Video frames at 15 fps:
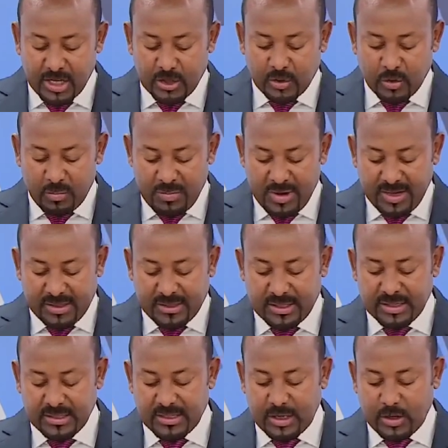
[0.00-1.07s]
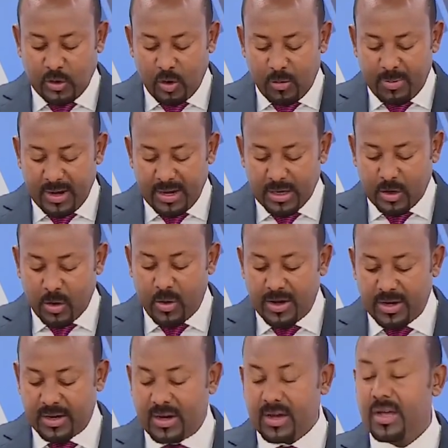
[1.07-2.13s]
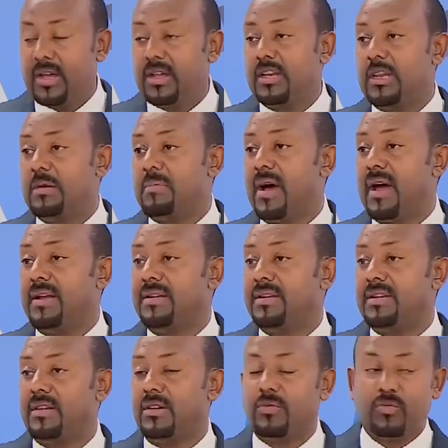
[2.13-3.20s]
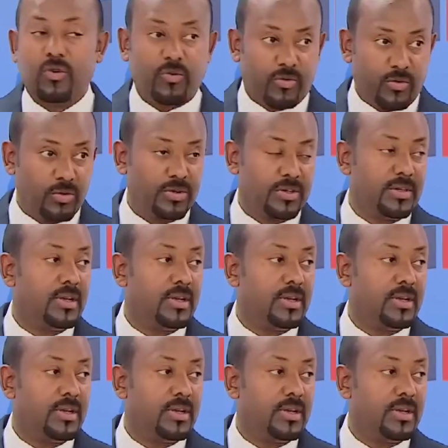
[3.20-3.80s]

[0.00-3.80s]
to meet the global growing demand for food.